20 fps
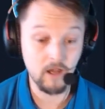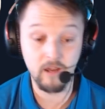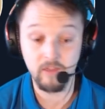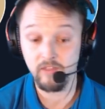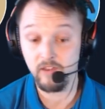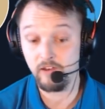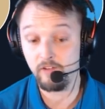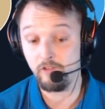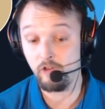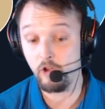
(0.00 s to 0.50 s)
And
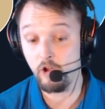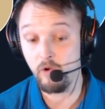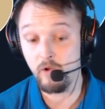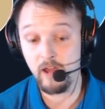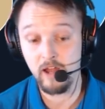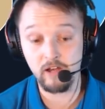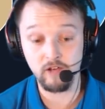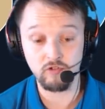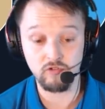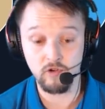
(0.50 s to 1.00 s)
then if you go
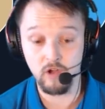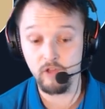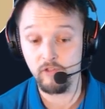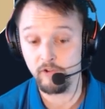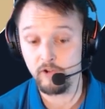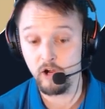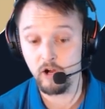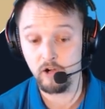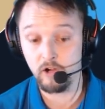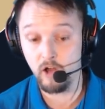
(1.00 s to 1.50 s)
ahead and draw the
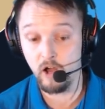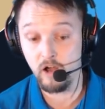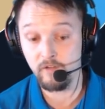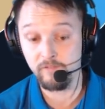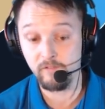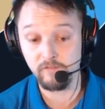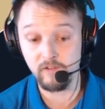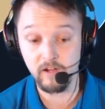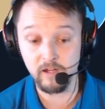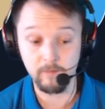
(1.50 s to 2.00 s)
card off
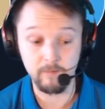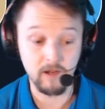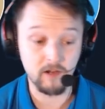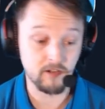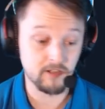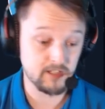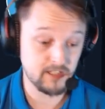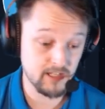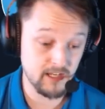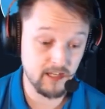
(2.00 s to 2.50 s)
of Honey
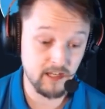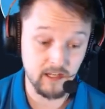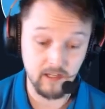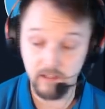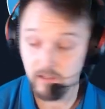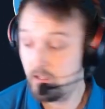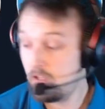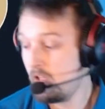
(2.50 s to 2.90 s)
Marin singing,